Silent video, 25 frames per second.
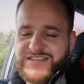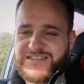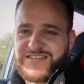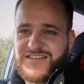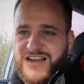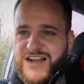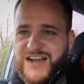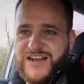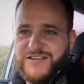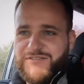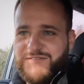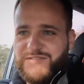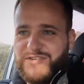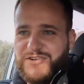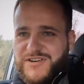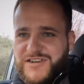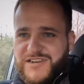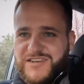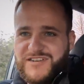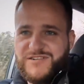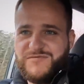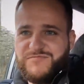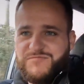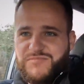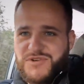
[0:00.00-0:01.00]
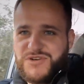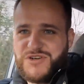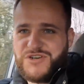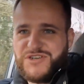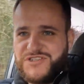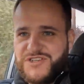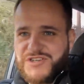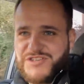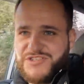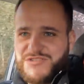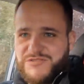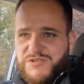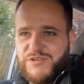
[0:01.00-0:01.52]
Started with like a little
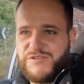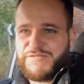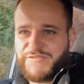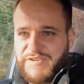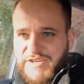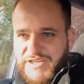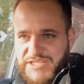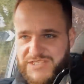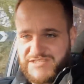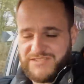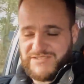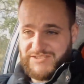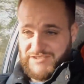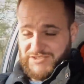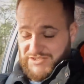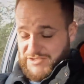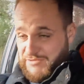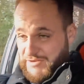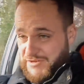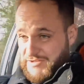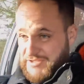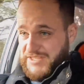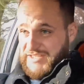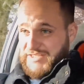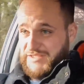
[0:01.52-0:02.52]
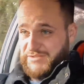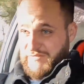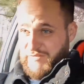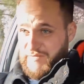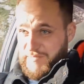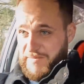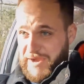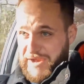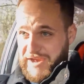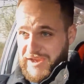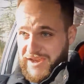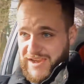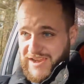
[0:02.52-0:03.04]
Peugeot 206 with
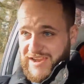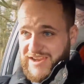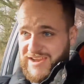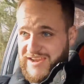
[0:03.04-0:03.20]
a mate.